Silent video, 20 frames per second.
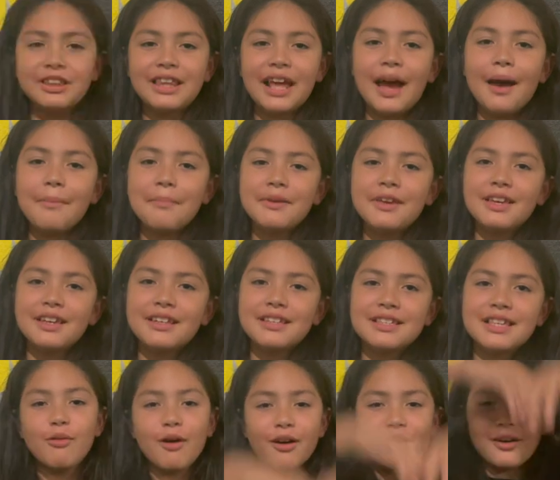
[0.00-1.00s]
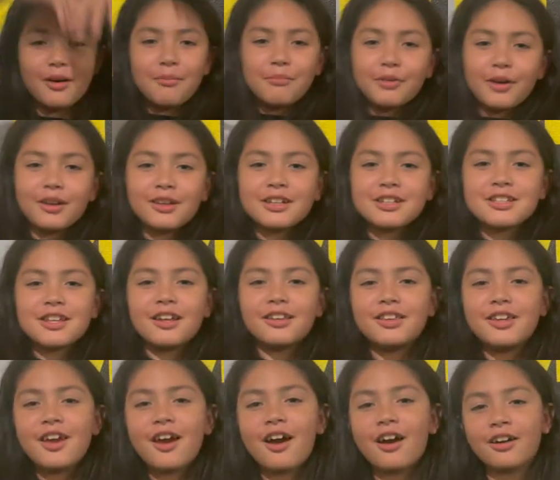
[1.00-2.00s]
That being said, welcome Brother
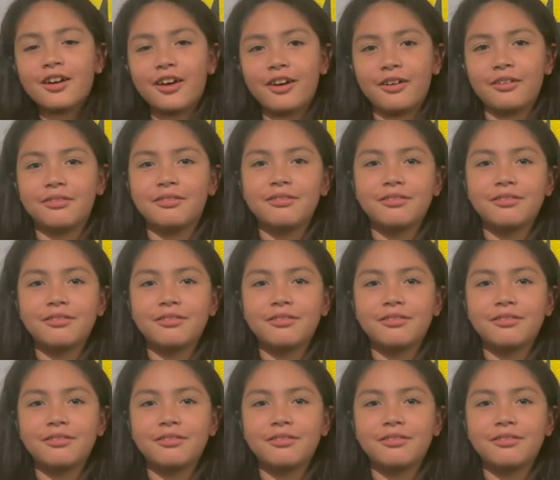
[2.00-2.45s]
Santiago.